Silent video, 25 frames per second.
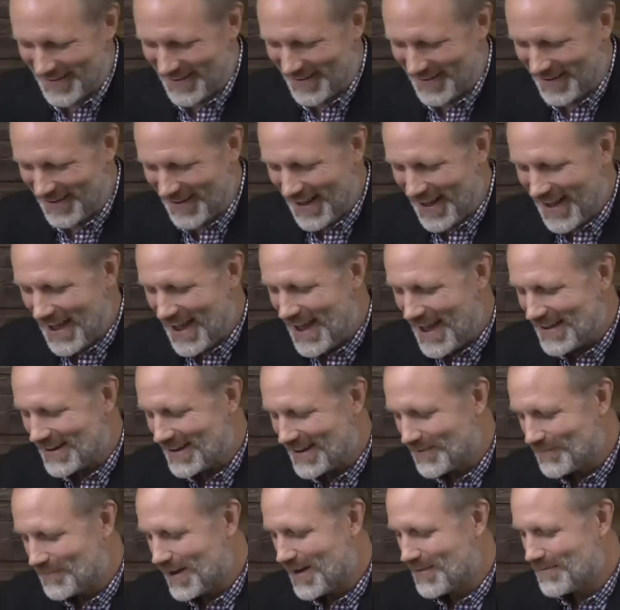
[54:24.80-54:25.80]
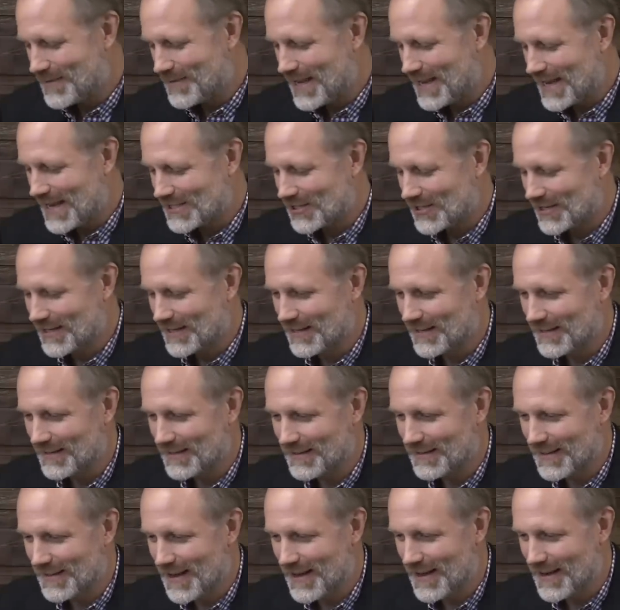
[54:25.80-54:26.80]
yeah and i'm i'm
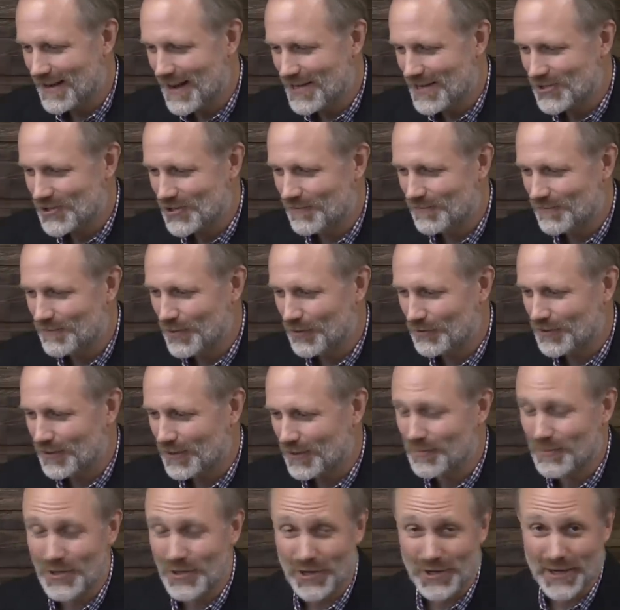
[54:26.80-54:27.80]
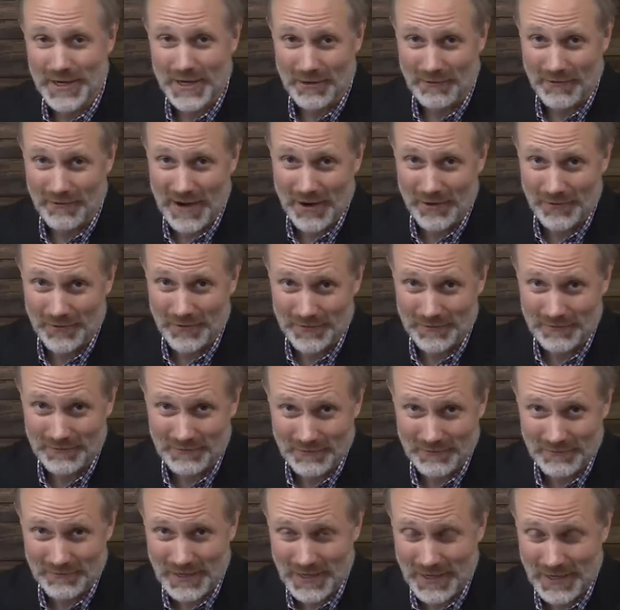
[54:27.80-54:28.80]
guessing that as you built a community around
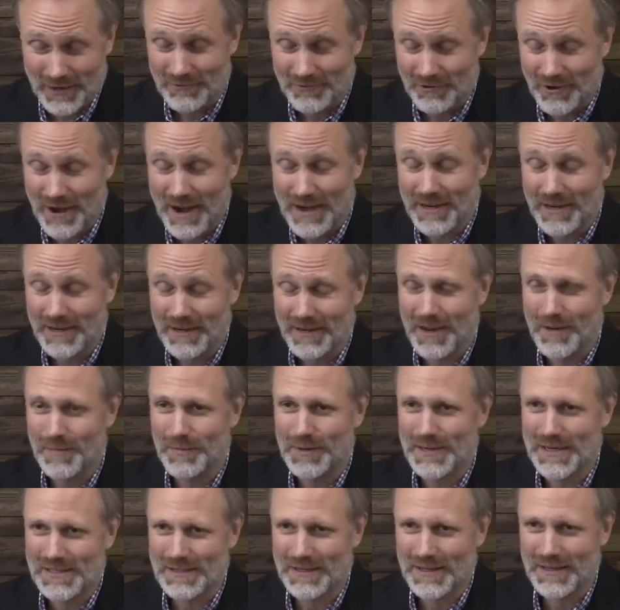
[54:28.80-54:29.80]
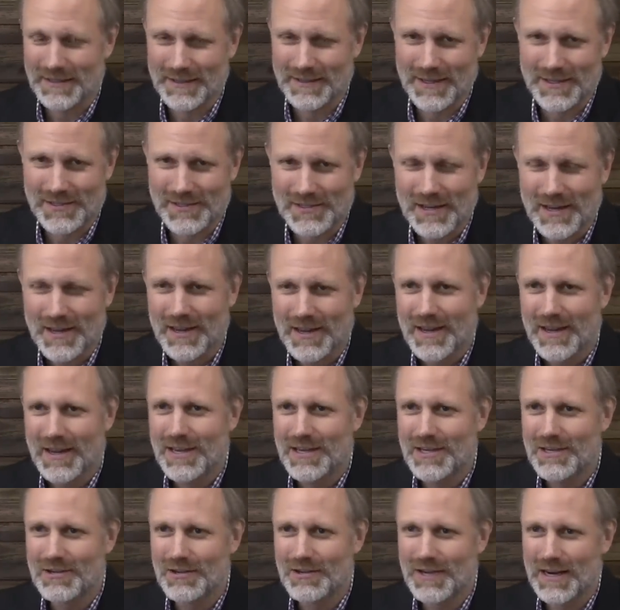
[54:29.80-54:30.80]
you know tracking companies like this
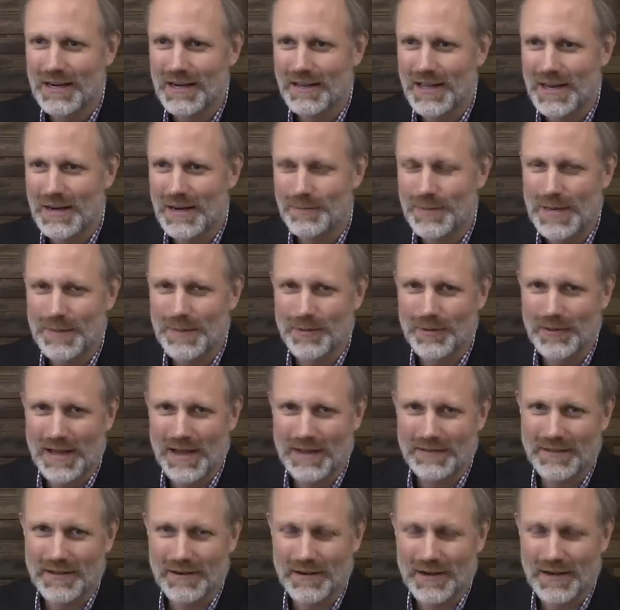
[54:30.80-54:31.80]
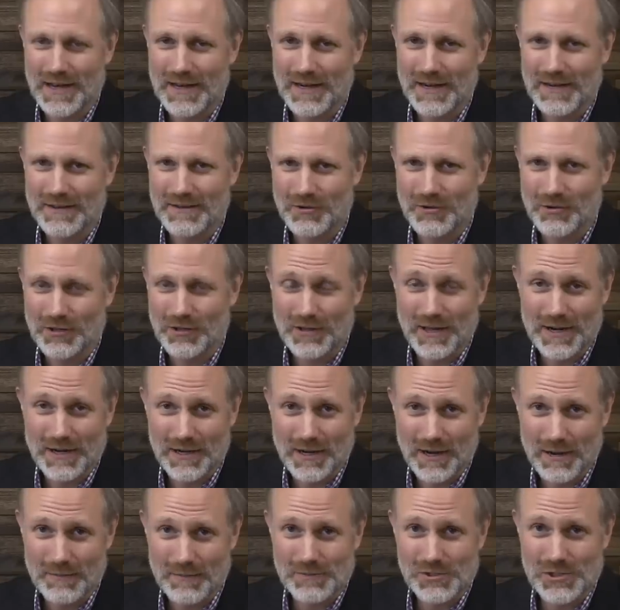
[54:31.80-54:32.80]
you get a lot of people out there kind of doing a lot
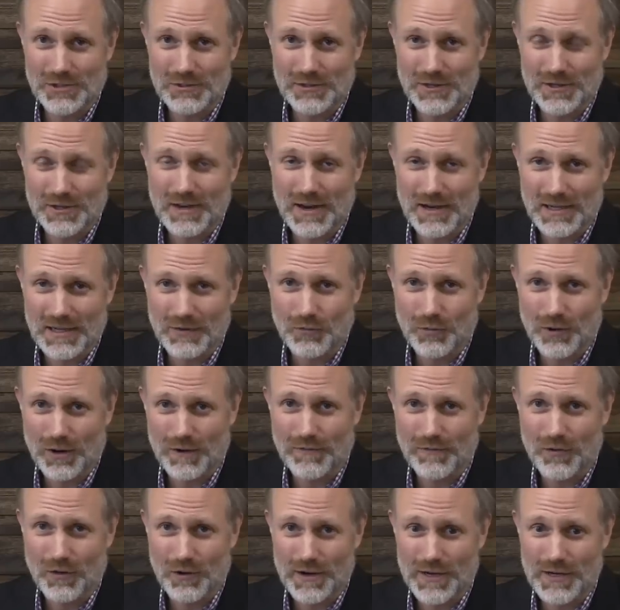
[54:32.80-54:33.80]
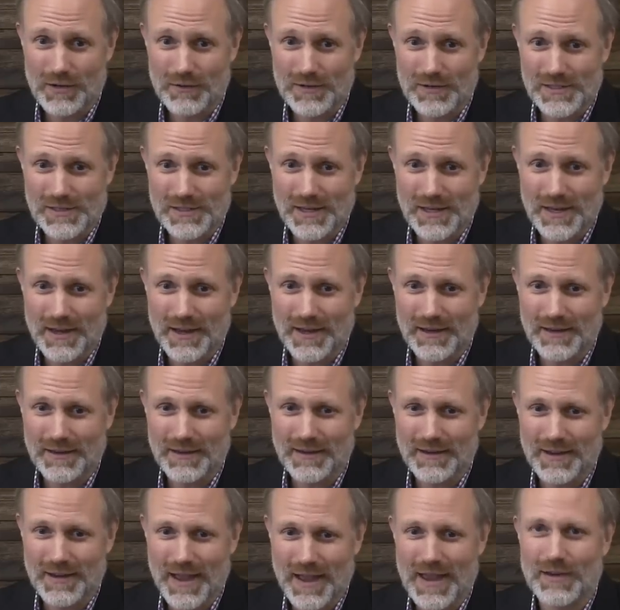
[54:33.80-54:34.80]
of gumshoe detective work for you and
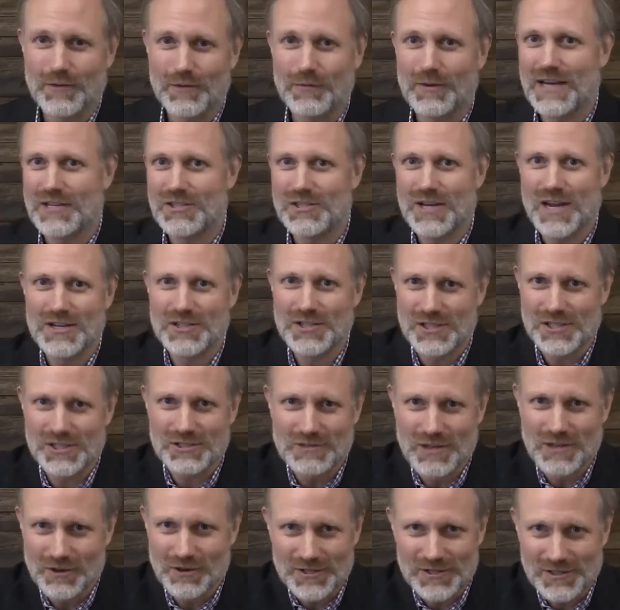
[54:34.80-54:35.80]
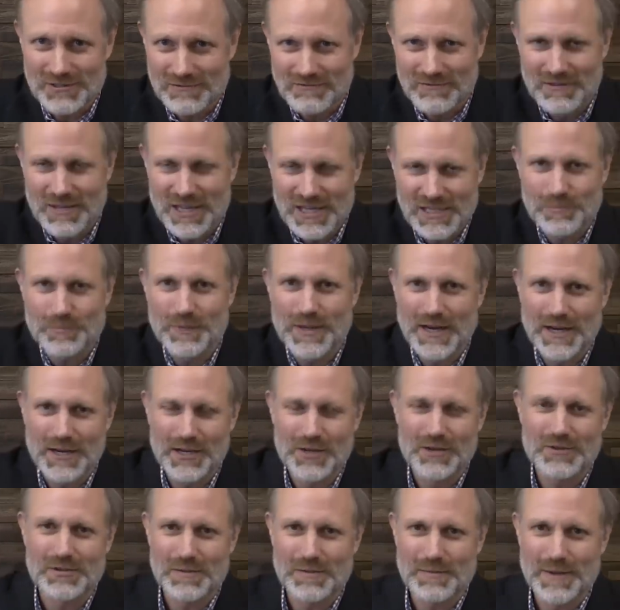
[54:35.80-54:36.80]
saying, "Hey, I, I just noticed this bit of
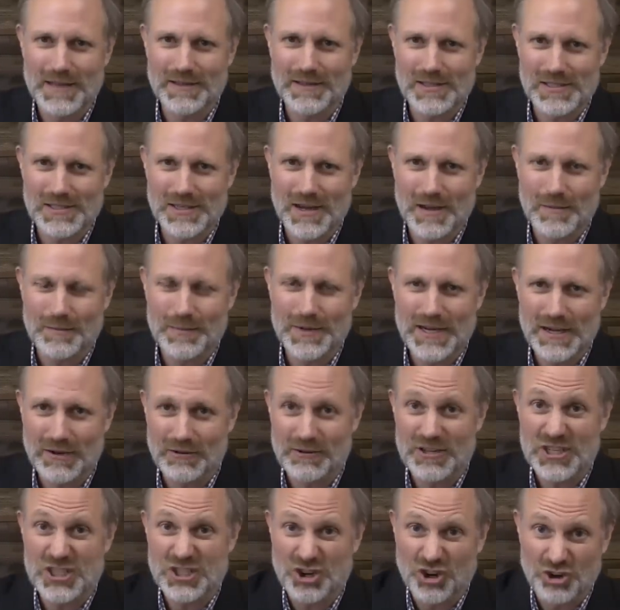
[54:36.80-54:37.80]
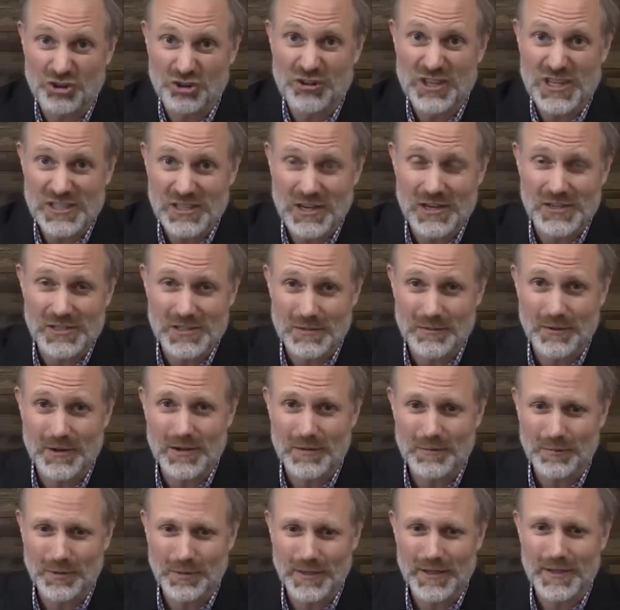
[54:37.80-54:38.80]
news about this company, or just heard this customer
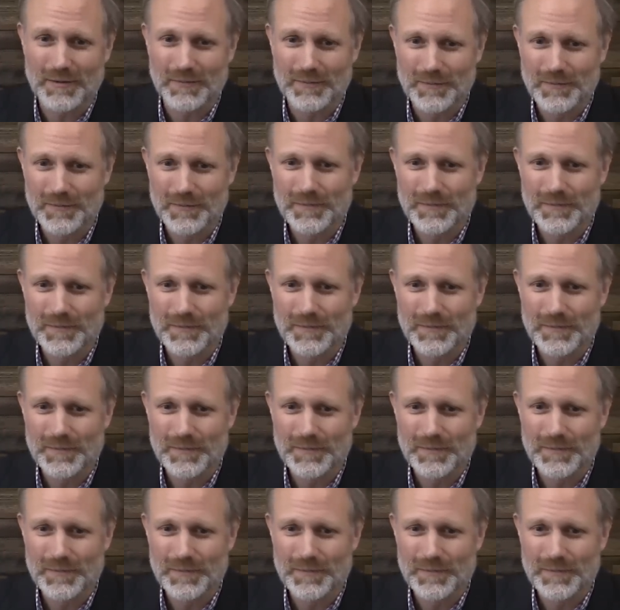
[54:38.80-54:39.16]
complaint."